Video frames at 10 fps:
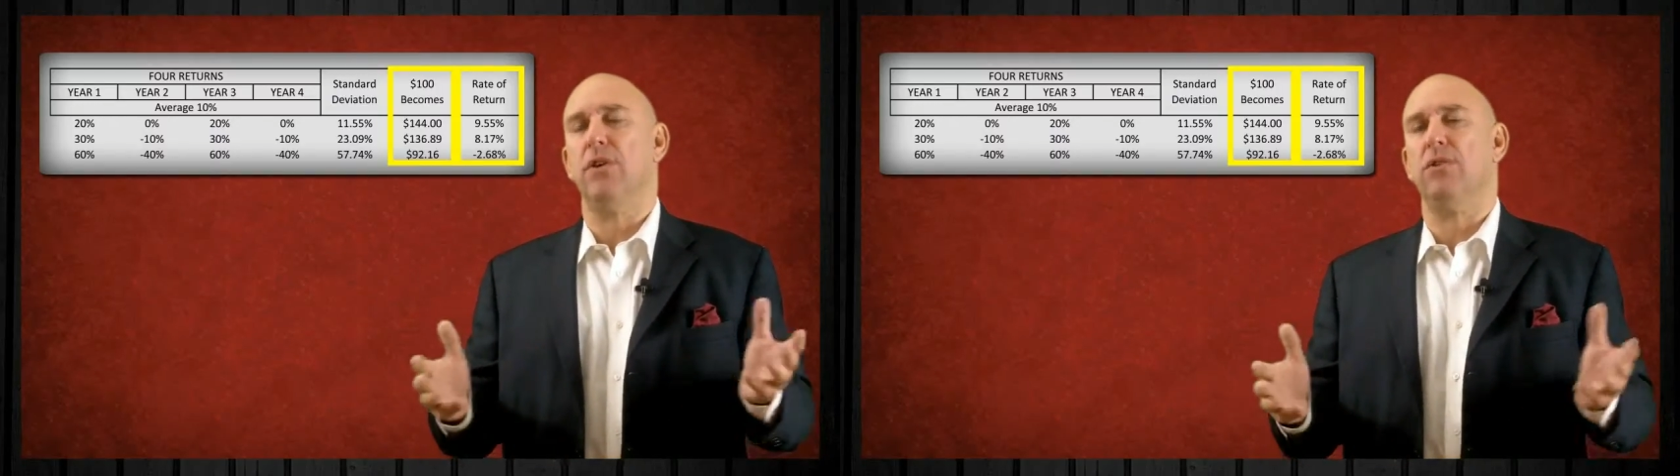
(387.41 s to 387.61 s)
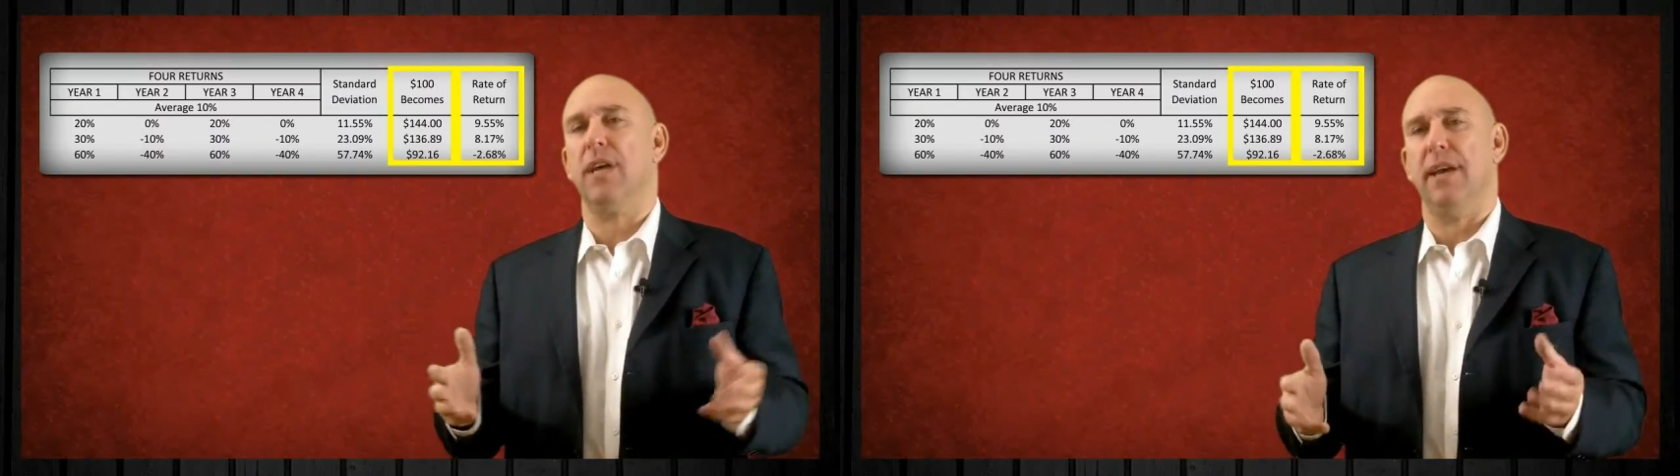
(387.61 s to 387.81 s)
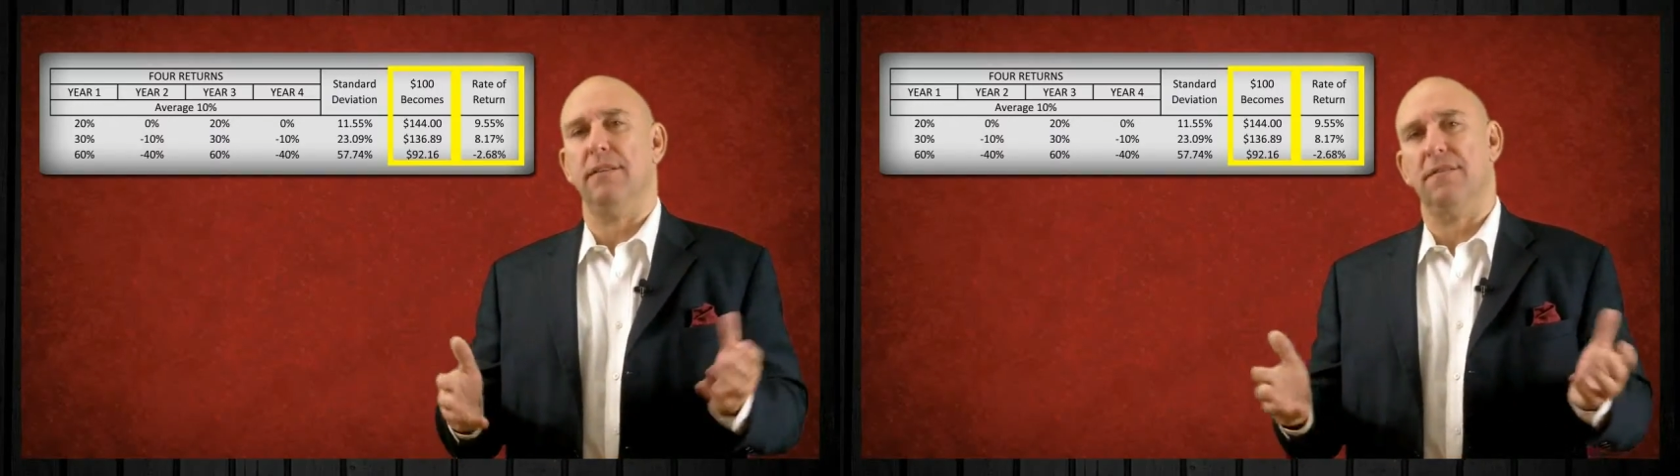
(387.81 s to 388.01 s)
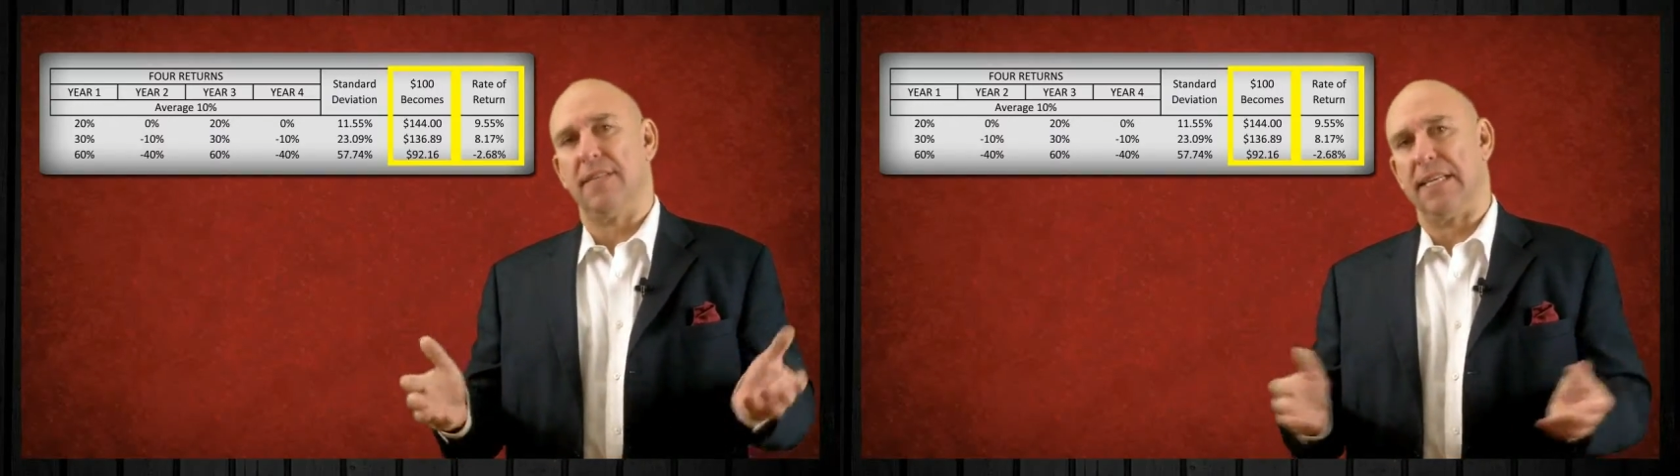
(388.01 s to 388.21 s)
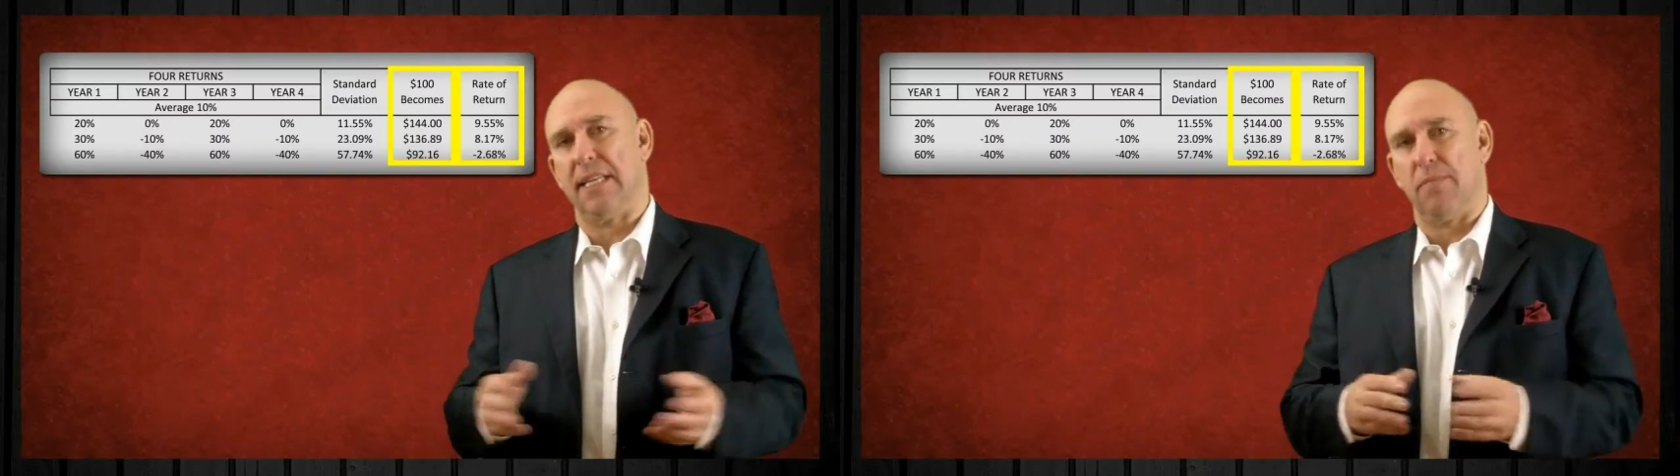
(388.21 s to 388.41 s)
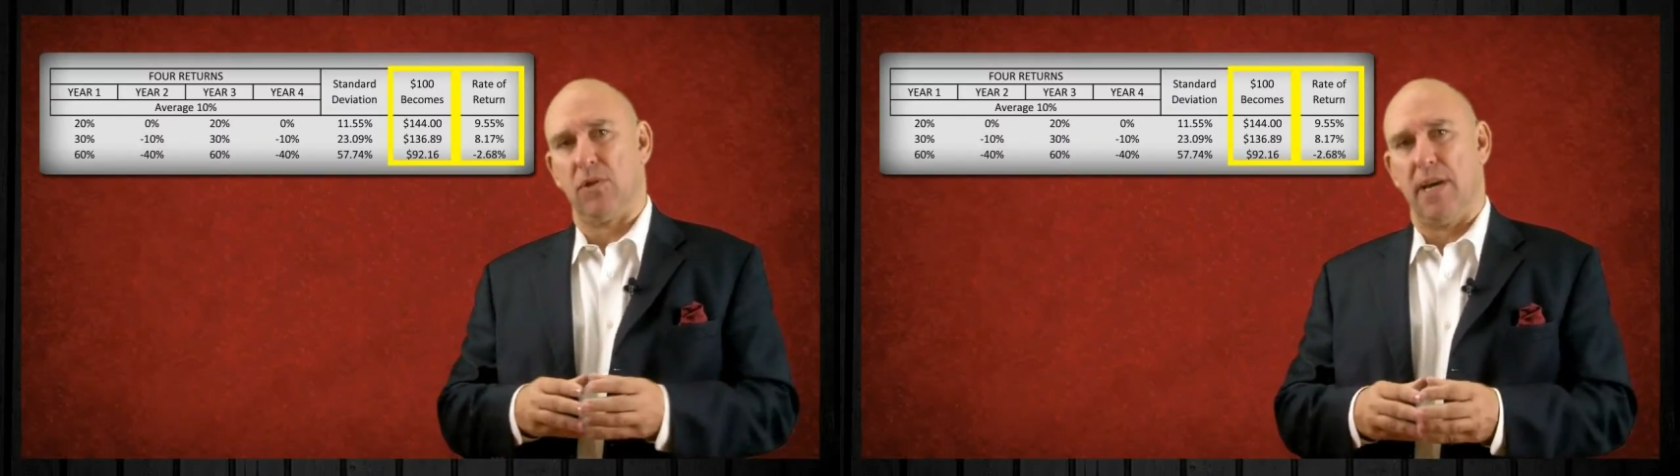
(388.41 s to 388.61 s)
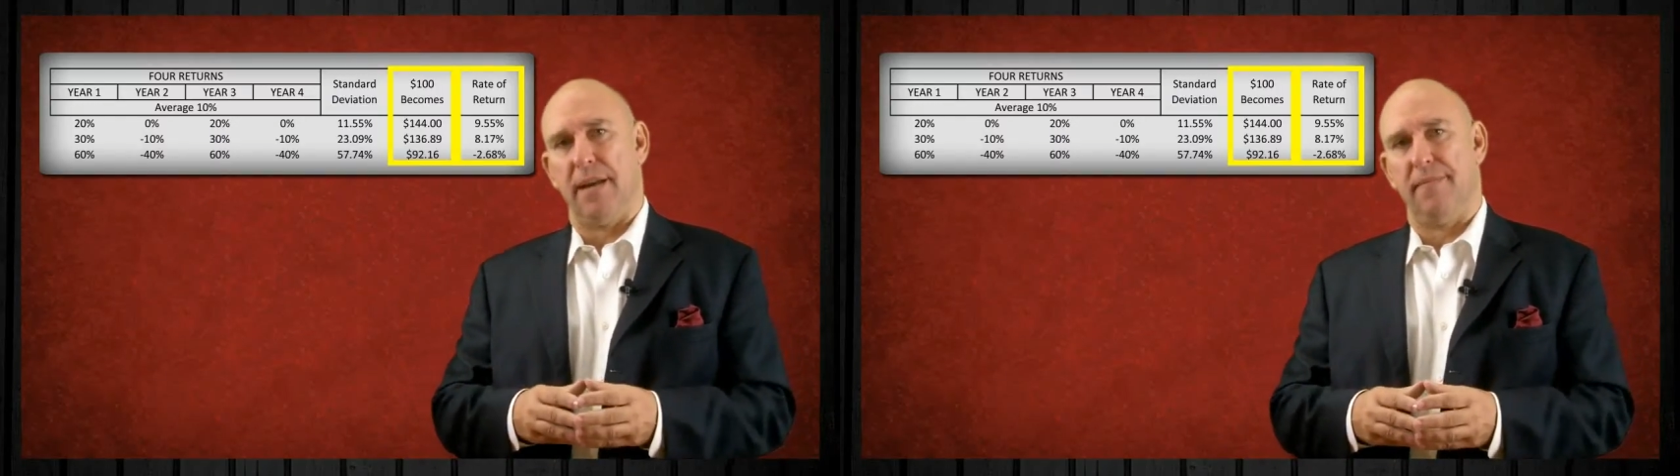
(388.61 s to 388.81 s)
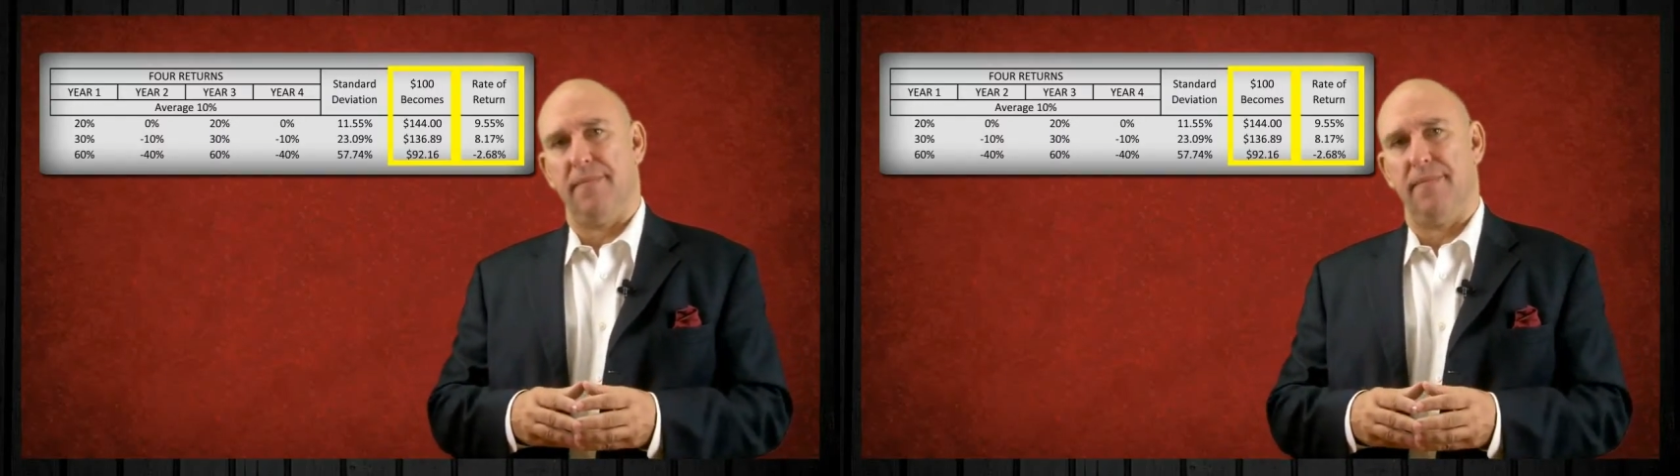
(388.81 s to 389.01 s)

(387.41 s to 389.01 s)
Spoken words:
huge gains of 60%.